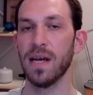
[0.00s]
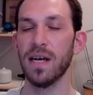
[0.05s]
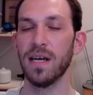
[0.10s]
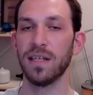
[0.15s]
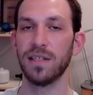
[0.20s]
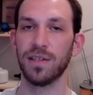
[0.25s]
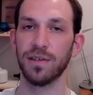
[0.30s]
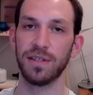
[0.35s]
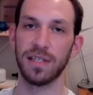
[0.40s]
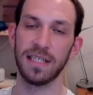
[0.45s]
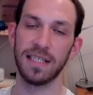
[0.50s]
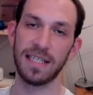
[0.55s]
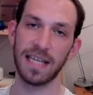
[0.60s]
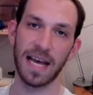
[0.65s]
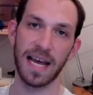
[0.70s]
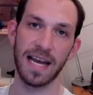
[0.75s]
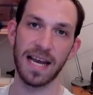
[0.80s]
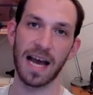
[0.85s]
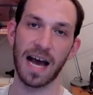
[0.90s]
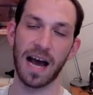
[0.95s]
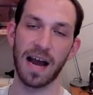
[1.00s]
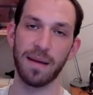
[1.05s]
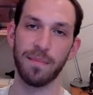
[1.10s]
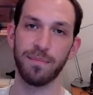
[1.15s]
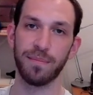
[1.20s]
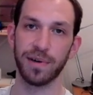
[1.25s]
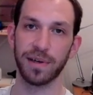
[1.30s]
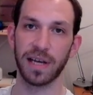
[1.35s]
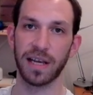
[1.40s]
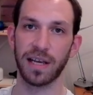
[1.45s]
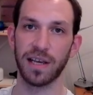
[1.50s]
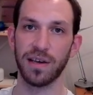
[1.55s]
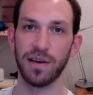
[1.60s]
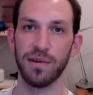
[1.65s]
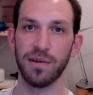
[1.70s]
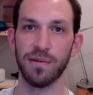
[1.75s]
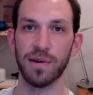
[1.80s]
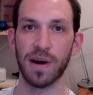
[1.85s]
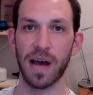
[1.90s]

So today I'm bringing you